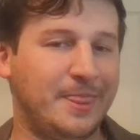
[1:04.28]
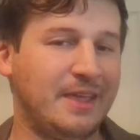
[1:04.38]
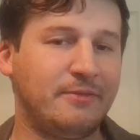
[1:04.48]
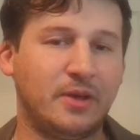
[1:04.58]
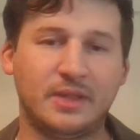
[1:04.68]

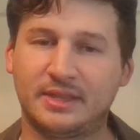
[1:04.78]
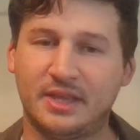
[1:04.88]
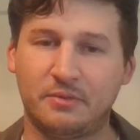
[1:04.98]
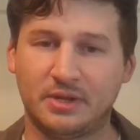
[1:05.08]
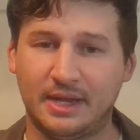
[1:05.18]
they felt like
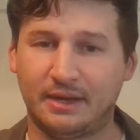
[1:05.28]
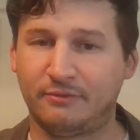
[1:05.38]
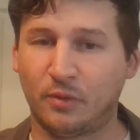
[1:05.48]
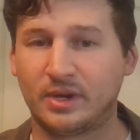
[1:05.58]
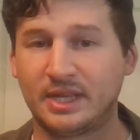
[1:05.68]
they were like
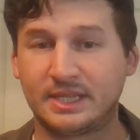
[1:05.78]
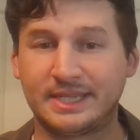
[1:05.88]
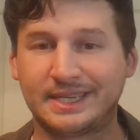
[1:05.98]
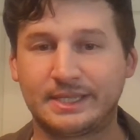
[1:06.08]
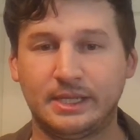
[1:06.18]
40,
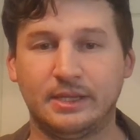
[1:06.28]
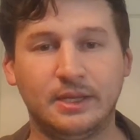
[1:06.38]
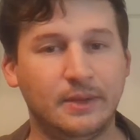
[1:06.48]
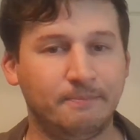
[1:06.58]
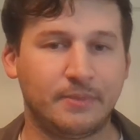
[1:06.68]
60.
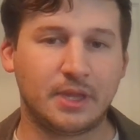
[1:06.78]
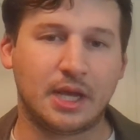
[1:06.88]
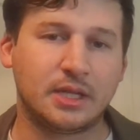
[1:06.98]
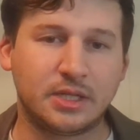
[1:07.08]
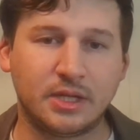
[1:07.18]

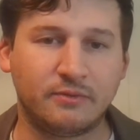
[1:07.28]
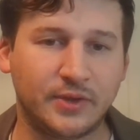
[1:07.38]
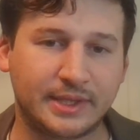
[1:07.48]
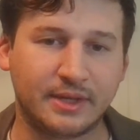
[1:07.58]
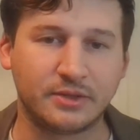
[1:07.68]
I just didn't
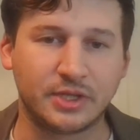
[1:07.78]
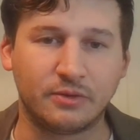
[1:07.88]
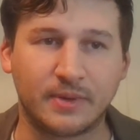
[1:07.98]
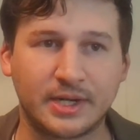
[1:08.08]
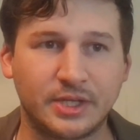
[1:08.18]
feel like that was a
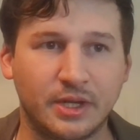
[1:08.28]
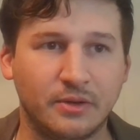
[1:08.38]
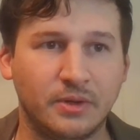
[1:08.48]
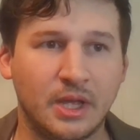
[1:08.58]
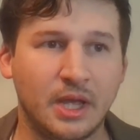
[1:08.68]
good
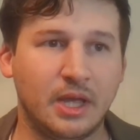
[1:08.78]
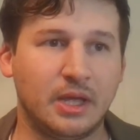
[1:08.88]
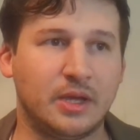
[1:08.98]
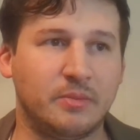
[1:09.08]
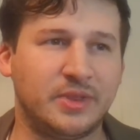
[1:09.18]
ratio.
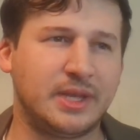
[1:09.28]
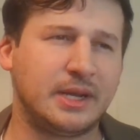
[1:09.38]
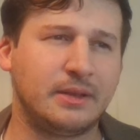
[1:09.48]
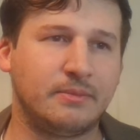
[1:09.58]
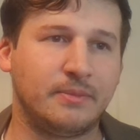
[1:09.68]
Um, but then
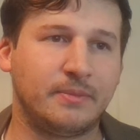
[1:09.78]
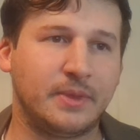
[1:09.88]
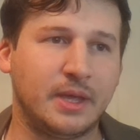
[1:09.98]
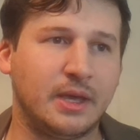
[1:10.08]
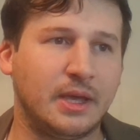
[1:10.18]
I,
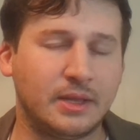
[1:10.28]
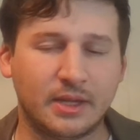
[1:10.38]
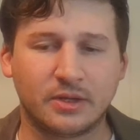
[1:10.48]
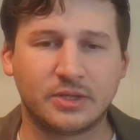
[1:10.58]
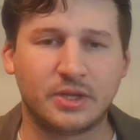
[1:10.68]
and
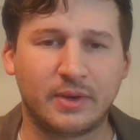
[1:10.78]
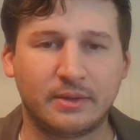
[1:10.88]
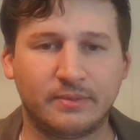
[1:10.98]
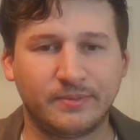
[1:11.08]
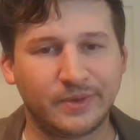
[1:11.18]
then also, I,
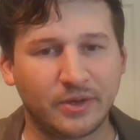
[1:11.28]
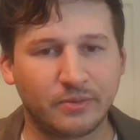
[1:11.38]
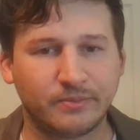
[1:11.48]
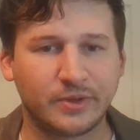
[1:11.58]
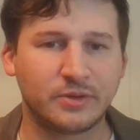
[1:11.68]
you
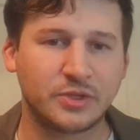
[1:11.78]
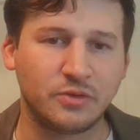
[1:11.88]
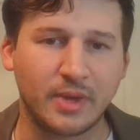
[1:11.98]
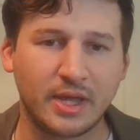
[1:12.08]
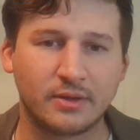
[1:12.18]
know, they're
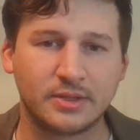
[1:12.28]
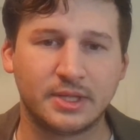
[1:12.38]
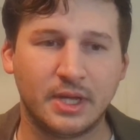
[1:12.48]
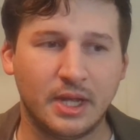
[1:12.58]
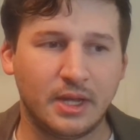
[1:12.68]
two males,